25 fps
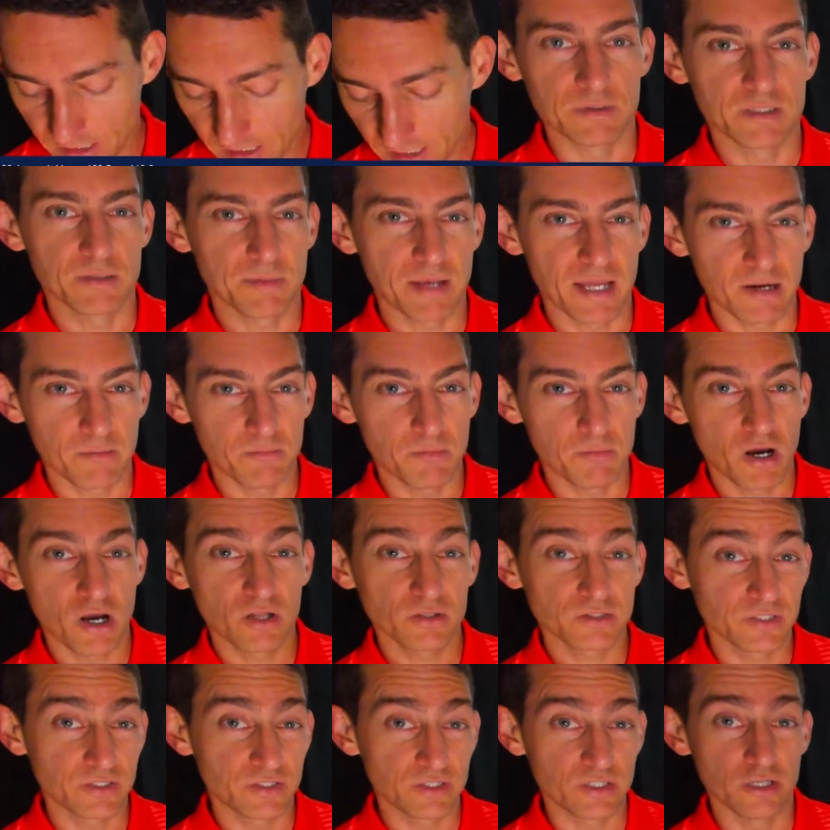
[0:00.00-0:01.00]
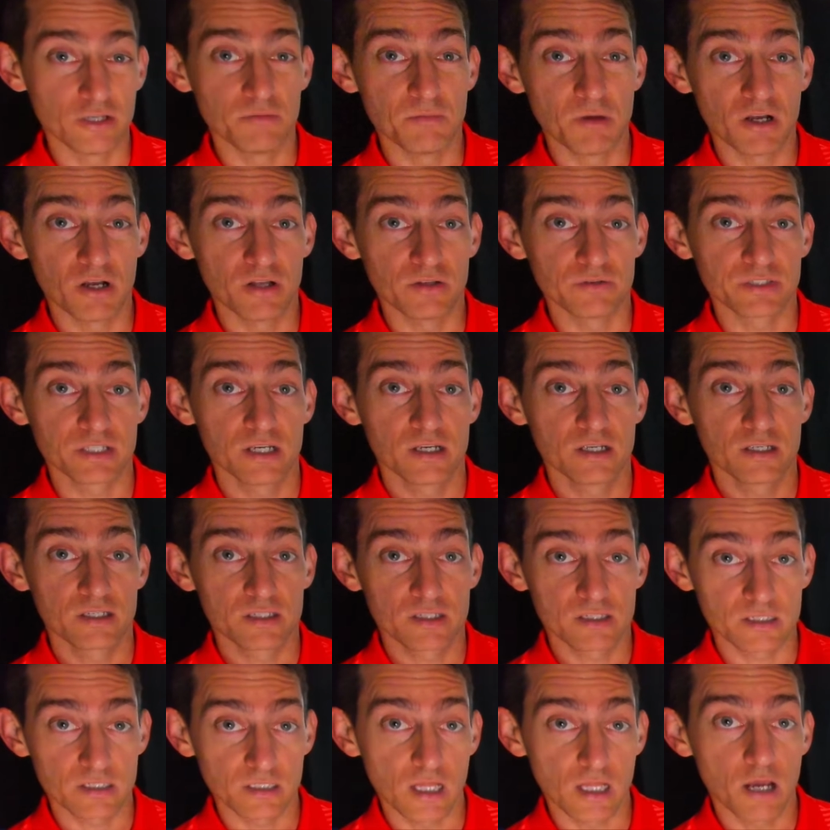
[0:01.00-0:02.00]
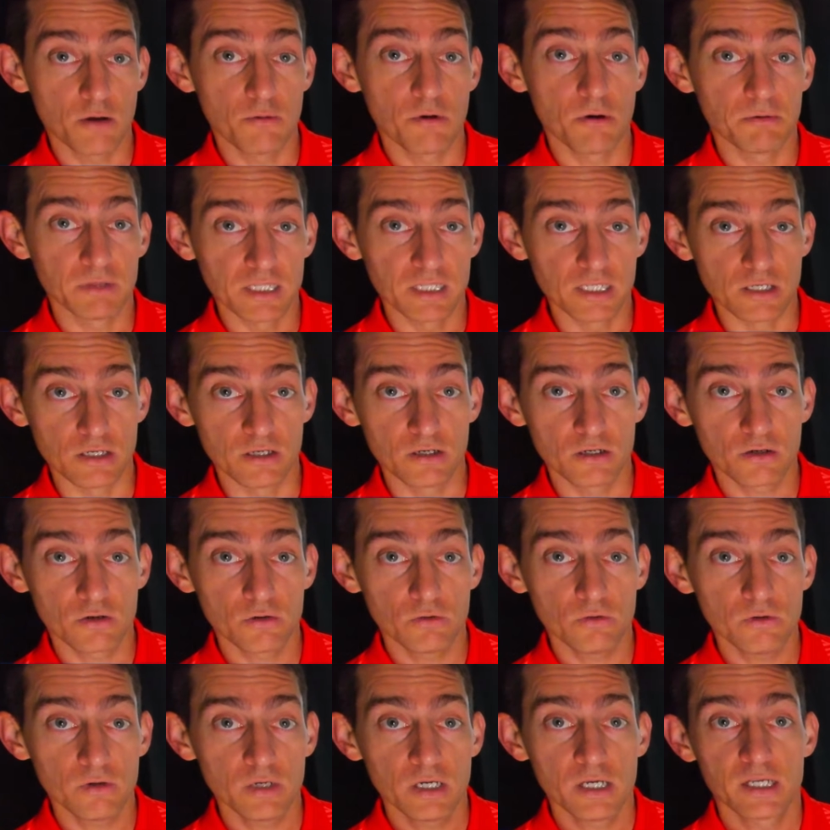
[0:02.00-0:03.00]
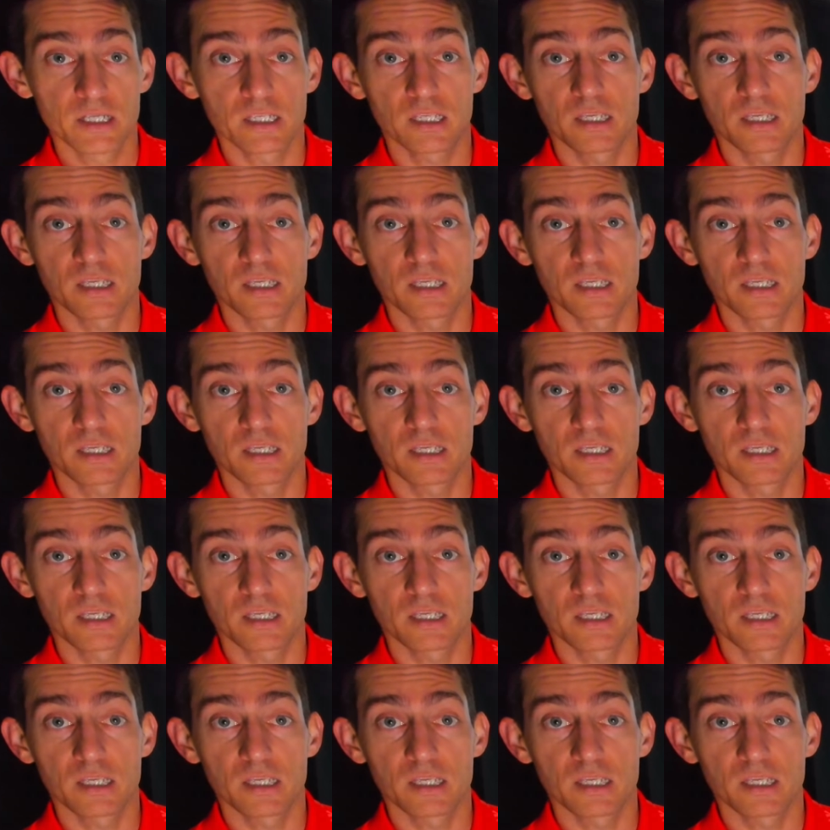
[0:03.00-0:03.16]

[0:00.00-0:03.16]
It was about 1 mile to 2 miles slower with the Uneekor